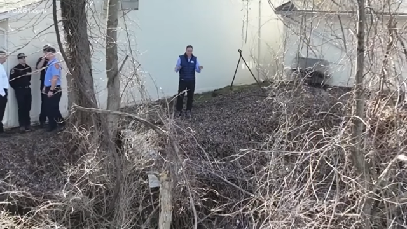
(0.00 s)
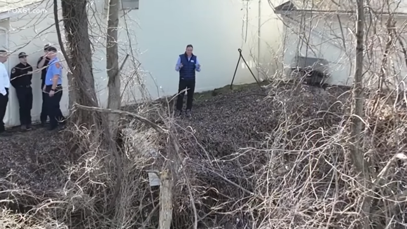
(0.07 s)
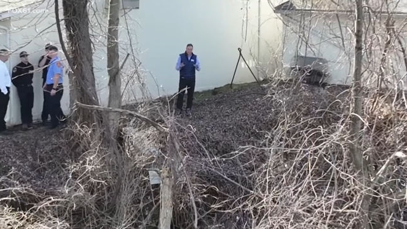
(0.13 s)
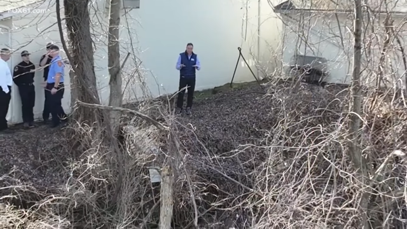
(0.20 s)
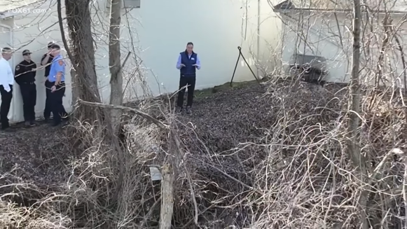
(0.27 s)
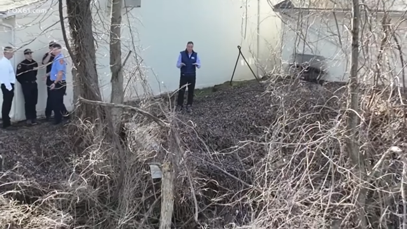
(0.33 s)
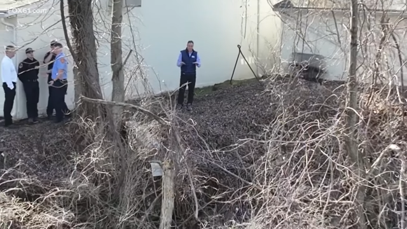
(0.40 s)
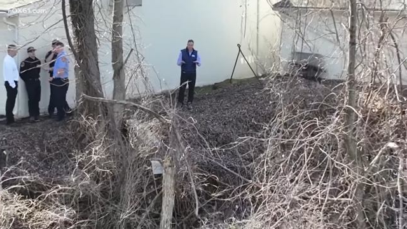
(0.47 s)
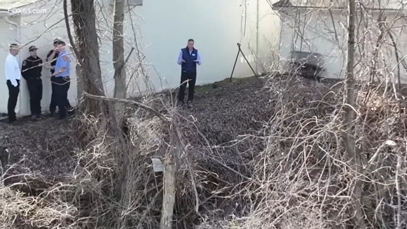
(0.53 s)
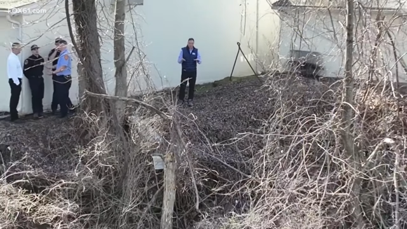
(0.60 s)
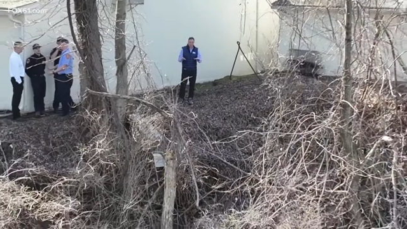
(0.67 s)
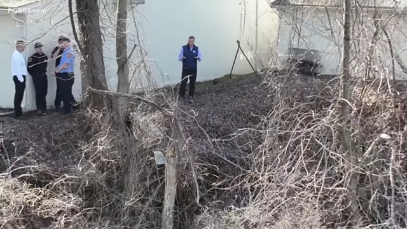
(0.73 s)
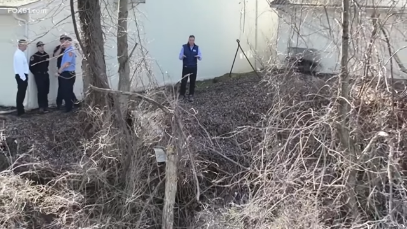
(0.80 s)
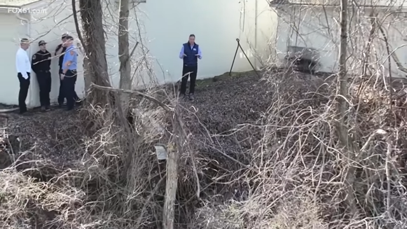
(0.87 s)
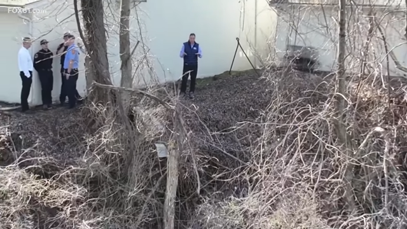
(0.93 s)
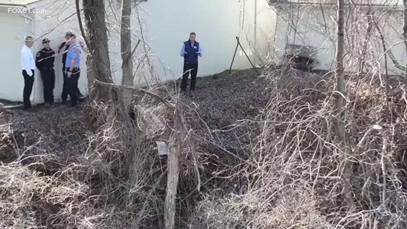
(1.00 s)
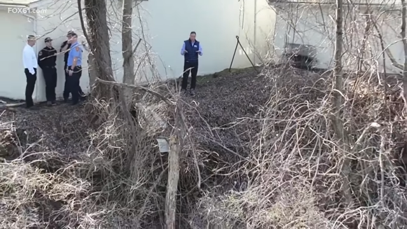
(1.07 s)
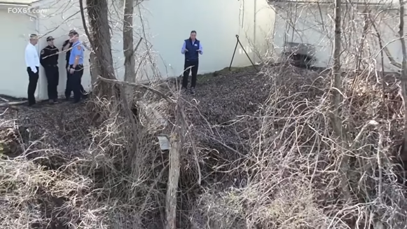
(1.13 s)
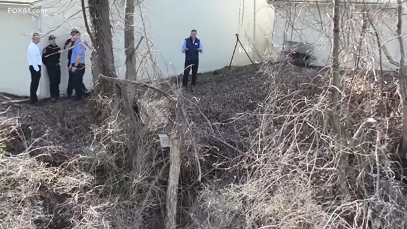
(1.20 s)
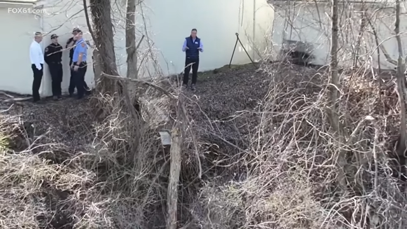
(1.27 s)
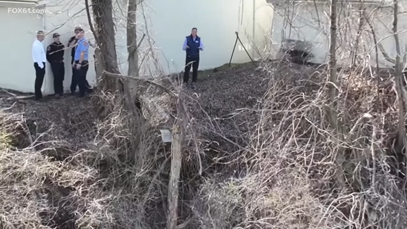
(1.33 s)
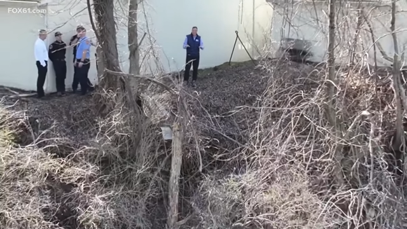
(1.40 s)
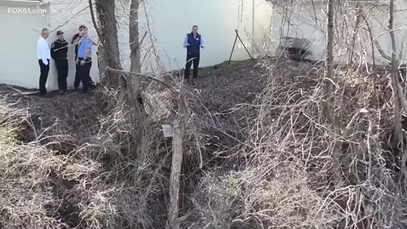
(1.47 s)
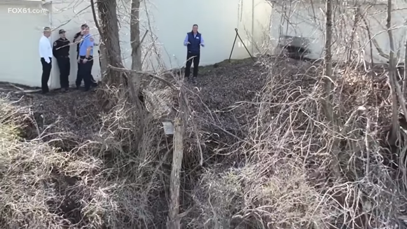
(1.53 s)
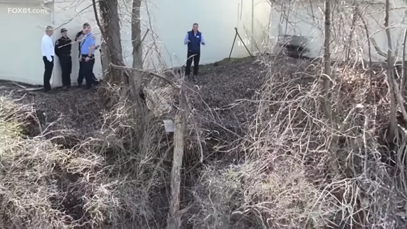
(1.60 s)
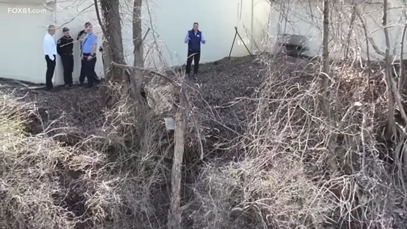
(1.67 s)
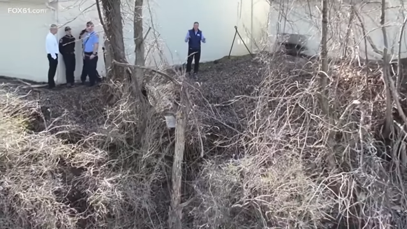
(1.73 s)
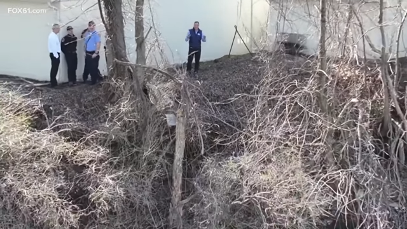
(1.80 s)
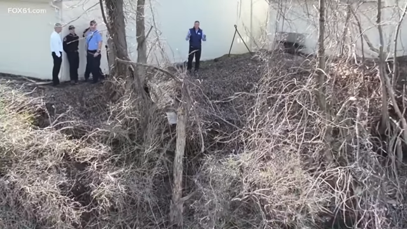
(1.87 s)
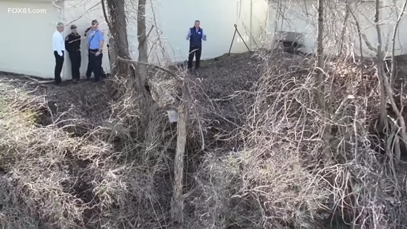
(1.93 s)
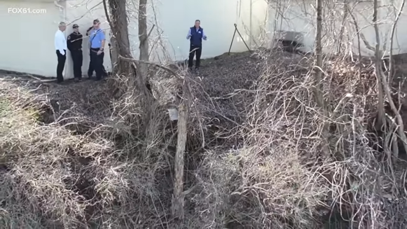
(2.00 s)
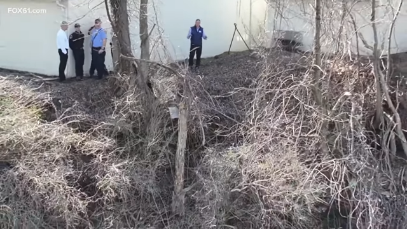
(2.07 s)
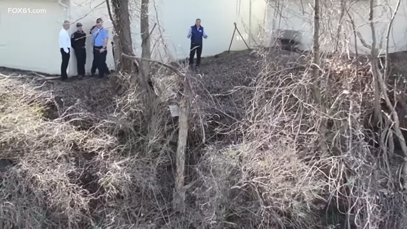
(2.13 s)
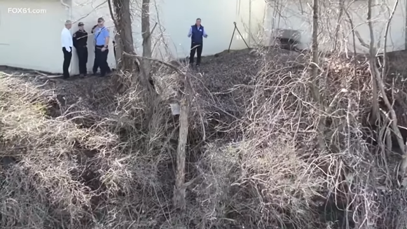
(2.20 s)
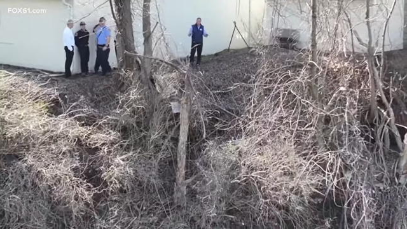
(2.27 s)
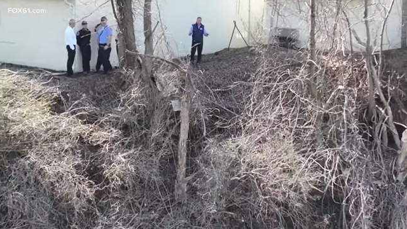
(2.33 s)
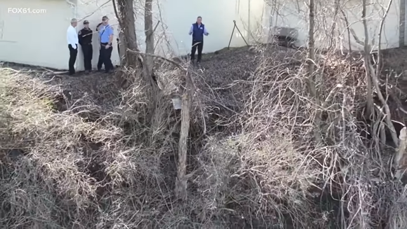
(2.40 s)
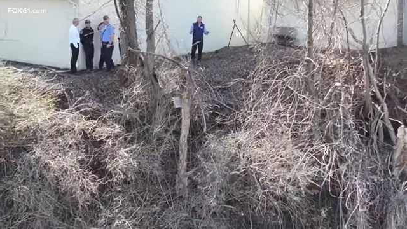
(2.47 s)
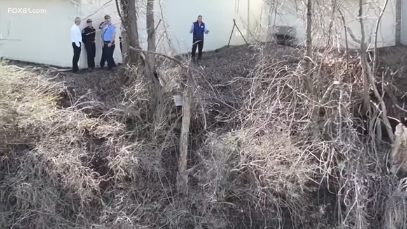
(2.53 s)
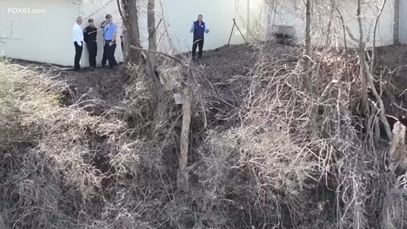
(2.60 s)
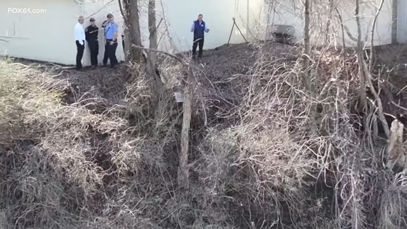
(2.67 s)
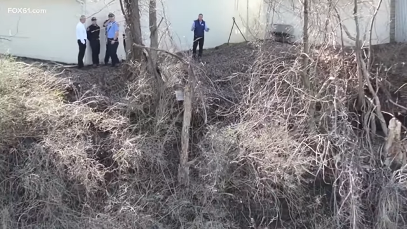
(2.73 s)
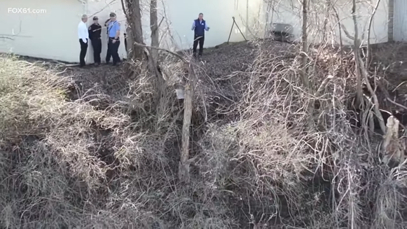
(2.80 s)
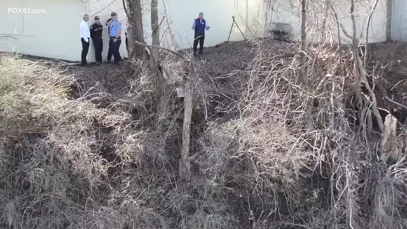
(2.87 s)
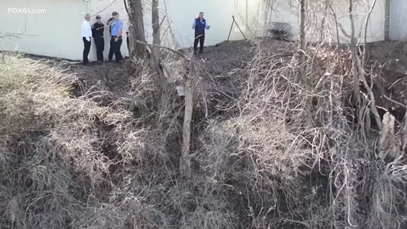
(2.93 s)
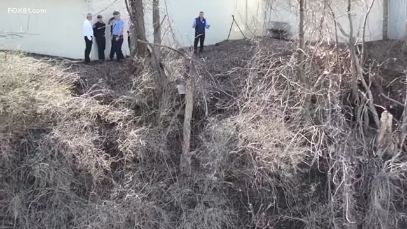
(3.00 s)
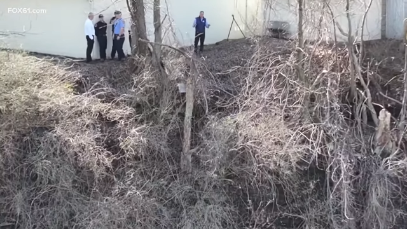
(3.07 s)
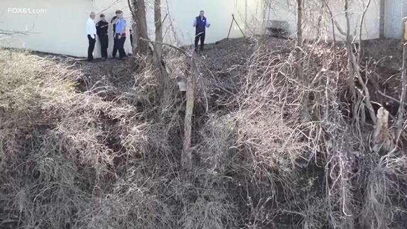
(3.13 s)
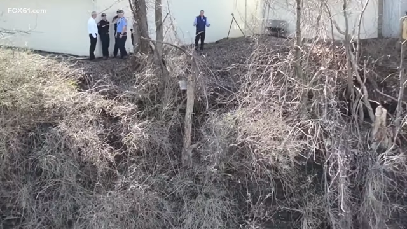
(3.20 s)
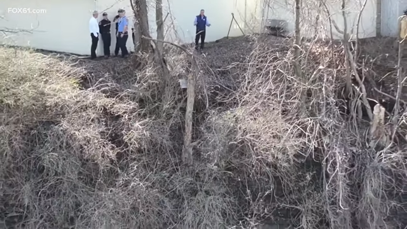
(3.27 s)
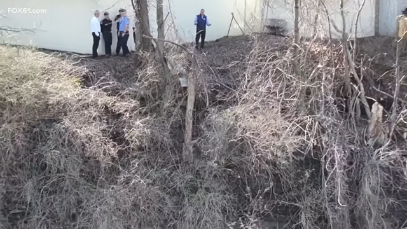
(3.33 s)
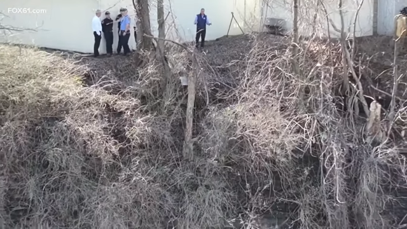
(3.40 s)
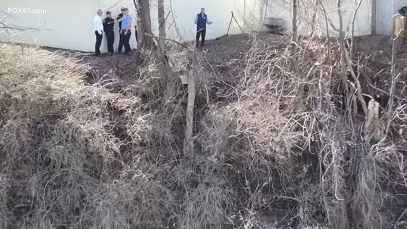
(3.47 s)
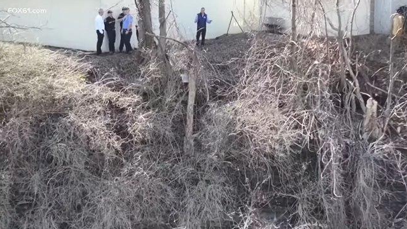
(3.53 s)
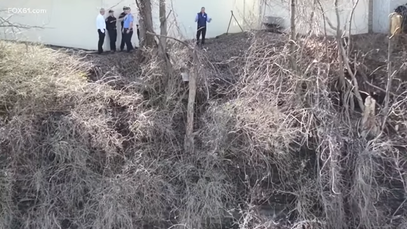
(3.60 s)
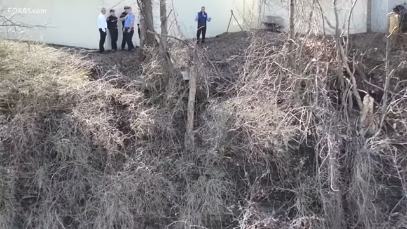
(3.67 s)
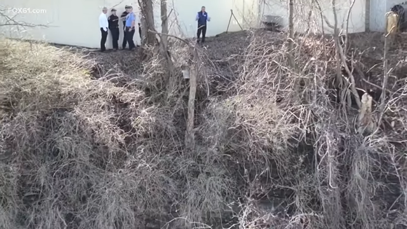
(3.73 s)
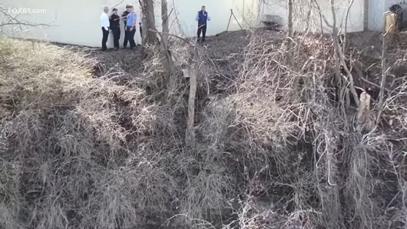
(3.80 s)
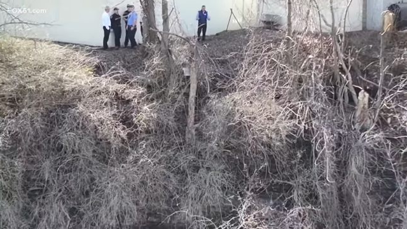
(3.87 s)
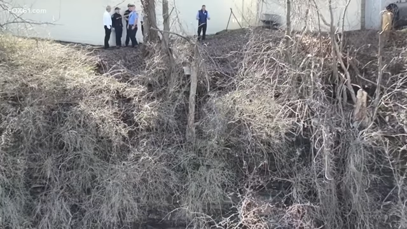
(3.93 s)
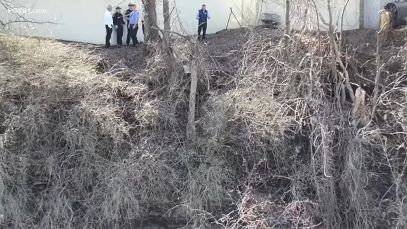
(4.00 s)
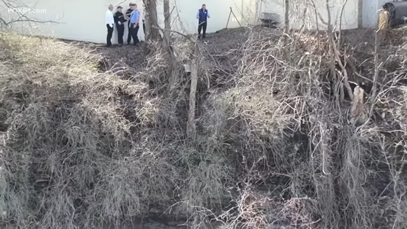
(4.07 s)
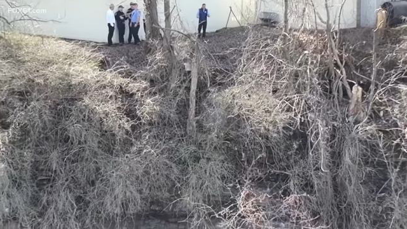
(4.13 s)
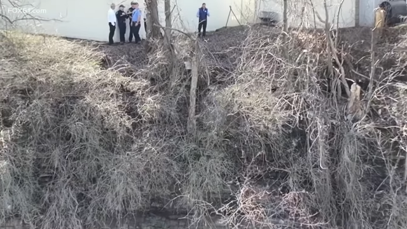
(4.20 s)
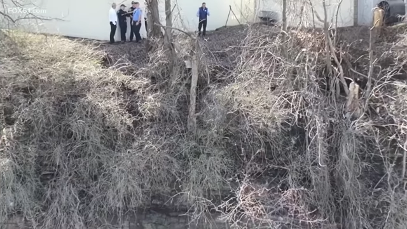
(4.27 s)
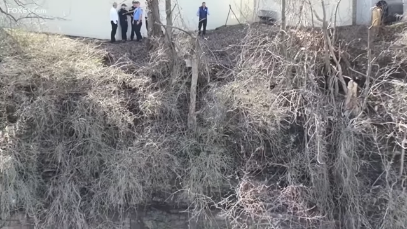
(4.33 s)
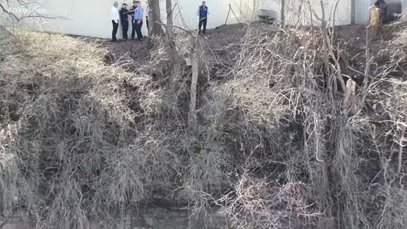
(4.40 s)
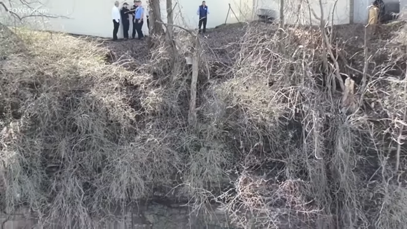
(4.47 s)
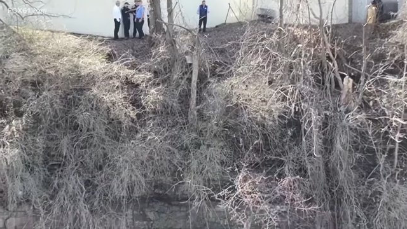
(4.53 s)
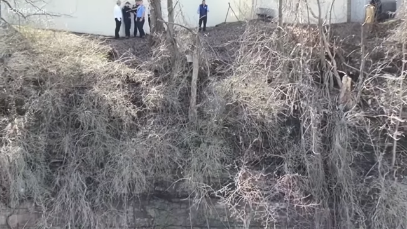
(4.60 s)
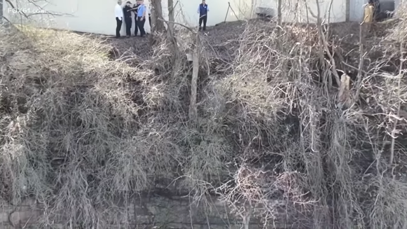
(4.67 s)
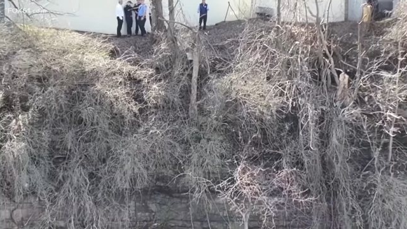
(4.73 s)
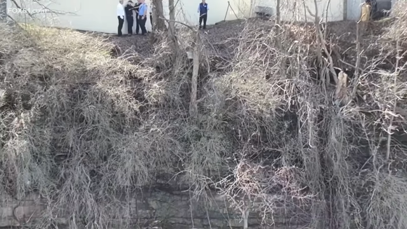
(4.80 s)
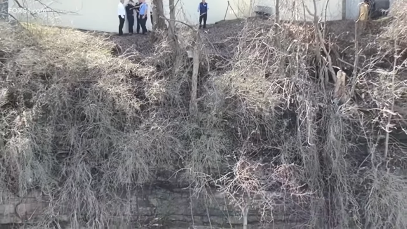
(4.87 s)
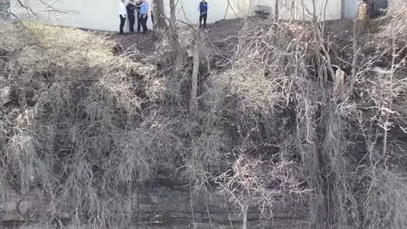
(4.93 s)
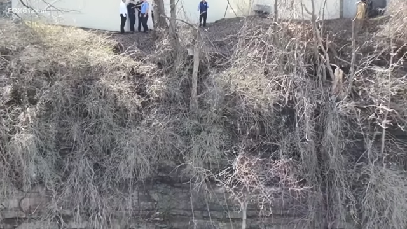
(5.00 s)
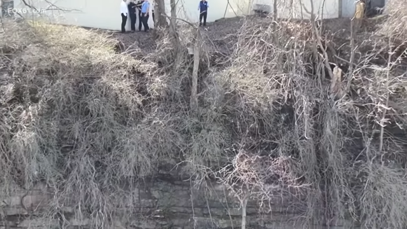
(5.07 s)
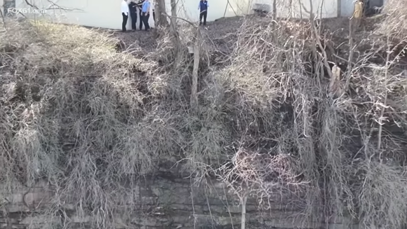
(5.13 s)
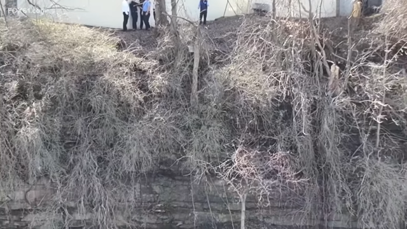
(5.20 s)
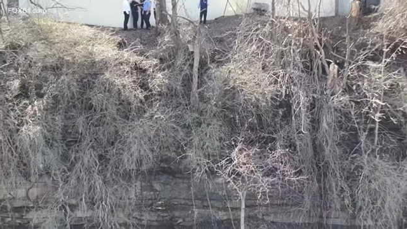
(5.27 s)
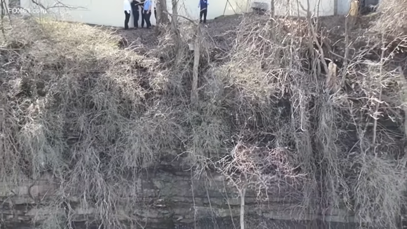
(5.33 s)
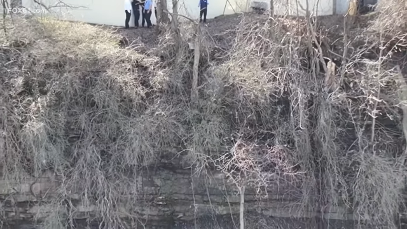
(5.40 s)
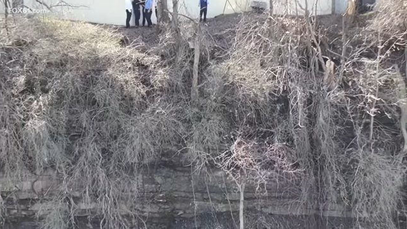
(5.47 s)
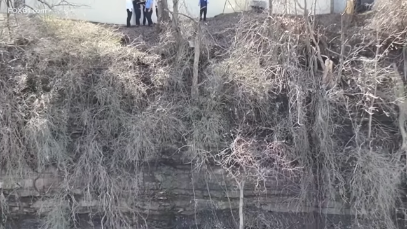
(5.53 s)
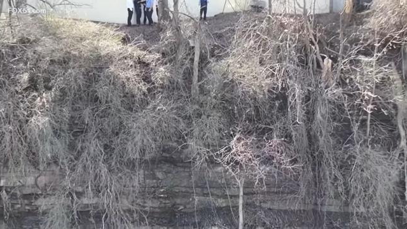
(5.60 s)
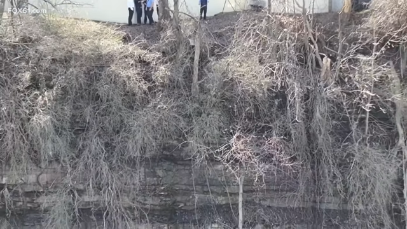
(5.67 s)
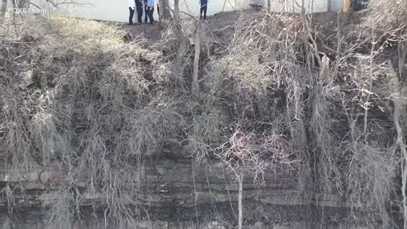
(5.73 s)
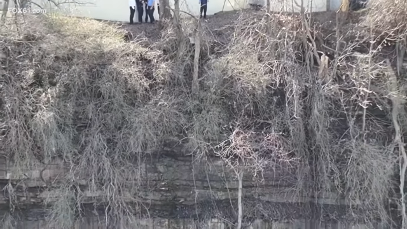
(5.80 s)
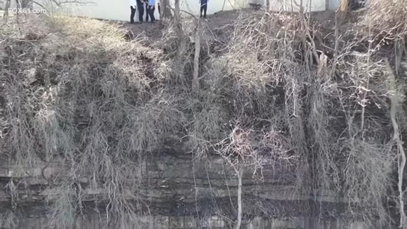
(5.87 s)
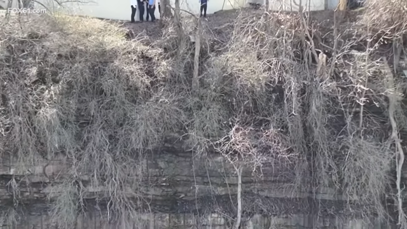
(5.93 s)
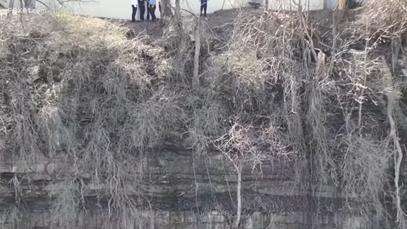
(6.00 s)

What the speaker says: (no speaker visible)